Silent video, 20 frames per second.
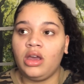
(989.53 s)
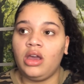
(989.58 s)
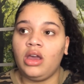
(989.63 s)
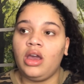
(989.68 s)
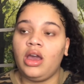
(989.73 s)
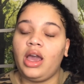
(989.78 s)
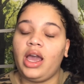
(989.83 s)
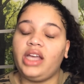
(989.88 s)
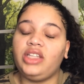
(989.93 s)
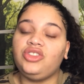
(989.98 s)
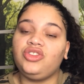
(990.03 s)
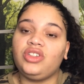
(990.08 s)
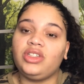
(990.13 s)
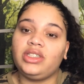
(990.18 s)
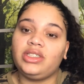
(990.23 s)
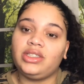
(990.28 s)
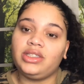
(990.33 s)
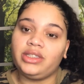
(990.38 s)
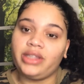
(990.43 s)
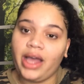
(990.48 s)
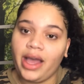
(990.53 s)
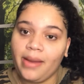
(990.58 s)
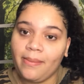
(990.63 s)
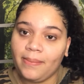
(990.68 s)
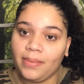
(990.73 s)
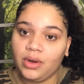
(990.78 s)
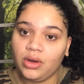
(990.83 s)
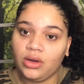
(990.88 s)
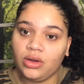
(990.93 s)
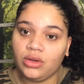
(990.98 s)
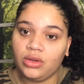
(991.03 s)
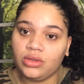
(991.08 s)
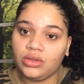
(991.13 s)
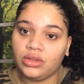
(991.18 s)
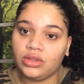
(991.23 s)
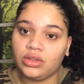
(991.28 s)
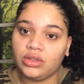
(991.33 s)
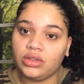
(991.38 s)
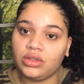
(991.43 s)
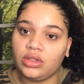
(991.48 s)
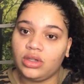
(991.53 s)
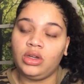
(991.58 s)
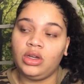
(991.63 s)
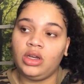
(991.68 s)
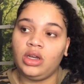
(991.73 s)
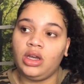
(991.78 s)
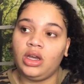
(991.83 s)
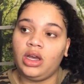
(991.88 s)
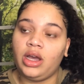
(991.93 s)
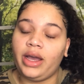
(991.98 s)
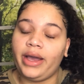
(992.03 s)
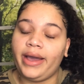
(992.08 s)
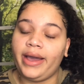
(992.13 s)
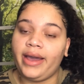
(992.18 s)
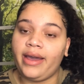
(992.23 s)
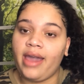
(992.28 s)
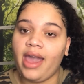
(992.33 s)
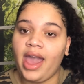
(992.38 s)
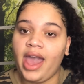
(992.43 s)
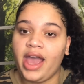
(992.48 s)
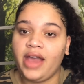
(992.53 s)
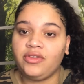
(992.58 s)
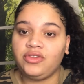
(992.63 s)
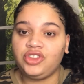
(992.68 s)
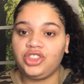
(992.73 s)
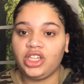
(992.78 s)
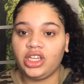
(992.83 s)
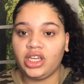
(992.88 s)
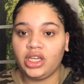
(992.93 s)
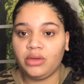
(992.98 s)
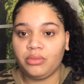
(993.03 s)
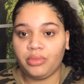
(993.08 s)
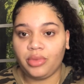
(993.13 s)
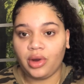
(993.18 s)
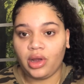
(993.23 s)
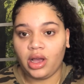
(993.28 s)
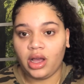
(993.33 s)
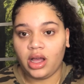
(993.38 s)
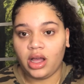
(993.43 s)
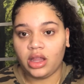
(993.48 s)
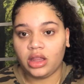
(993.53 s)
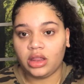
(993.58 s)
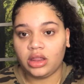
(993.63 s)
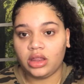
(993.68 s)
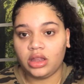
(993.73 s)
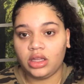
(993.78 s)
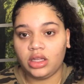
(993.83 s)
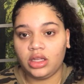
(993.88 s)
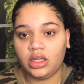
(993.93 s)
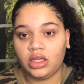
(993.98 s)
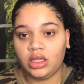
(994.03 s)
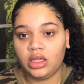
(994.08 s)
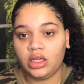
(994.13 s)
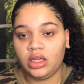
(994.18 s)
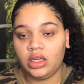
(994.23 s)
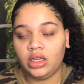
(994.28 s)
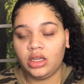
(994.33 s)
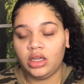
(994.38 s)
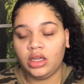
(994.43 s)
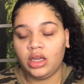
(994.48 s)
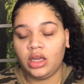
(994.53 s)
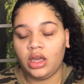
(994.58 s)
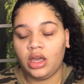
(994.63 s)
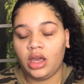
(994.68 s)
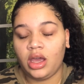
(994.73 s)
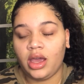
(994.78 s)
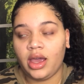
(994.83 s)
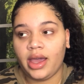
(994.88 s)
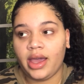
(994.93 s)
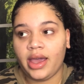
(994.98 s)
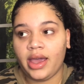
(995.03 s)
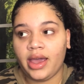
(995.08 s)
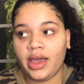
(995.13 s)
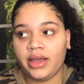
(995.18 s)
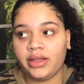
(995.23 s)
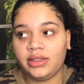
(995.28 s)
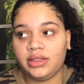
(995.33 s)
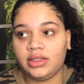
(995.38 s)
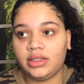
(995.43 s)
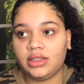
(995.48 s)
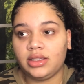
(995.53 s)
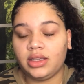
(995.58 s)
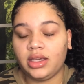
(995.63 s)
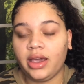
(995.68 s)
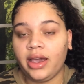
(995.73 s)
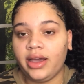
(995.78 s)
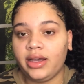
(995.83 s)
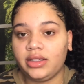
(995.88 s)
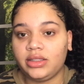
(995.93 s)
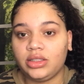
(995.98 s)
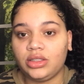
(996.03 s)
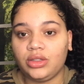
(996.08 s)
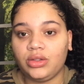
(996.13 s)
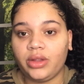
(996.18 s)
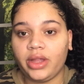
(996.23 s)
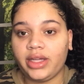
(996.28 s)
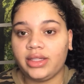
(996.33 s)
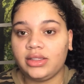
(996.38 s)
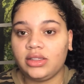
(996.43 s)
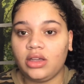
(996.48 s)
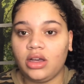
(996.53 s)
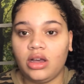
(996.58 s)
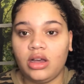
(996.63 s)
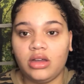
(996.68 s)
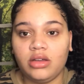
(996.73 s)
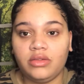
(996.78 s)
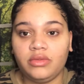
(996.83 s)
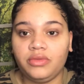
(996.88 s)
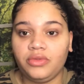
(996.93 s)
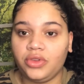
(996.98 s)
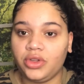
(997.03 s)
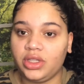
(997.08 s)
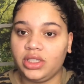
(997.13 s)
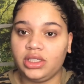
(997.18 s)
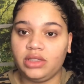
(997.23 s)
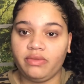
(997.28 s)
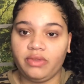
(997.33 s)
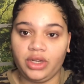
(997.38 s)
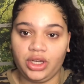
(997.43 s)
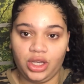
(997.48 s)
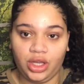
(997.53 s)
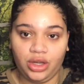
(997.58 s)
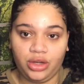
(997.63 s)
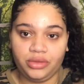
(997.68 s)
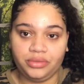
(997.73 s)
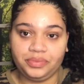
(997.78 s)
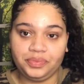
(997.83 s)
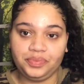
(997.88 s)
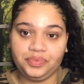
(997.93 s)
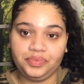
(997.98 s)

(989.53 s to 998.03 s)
I drink Snapples, I have chicken broth, and yeah, so that's all for this video.